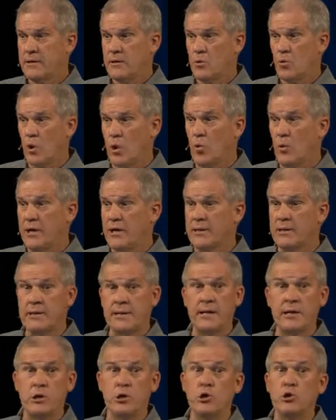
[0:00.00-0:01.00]
where we can
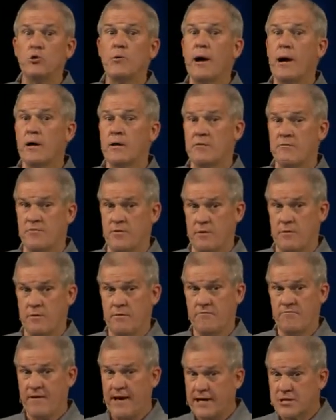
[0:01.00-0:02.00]
get you out of the
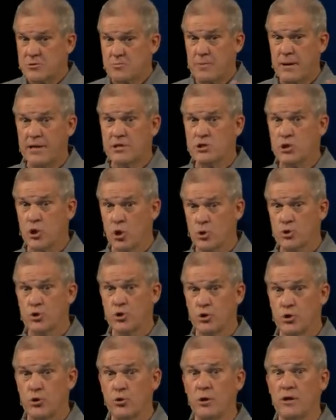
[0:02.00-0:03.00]
fast paced culture
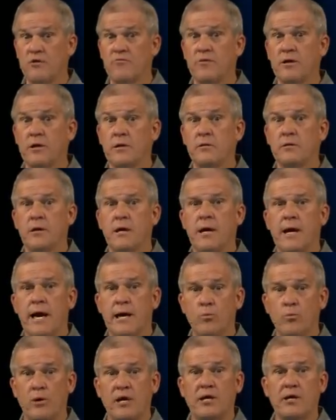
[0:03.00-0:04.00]
you live in
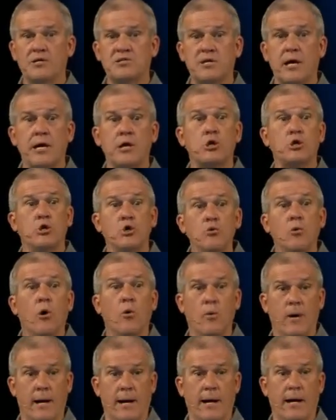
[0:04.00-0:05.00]
and we could take you
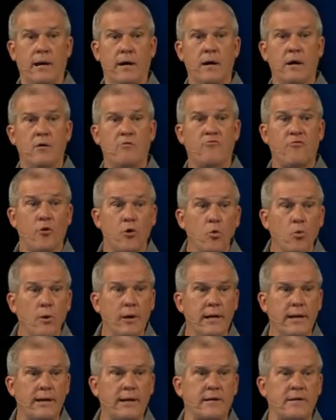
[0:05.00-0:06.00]
away for a
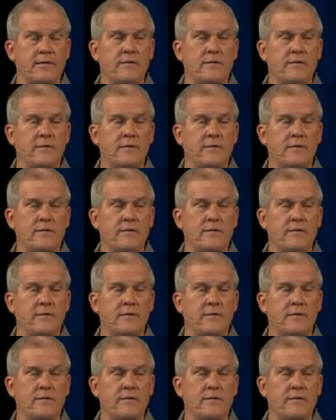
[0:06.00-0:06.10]
week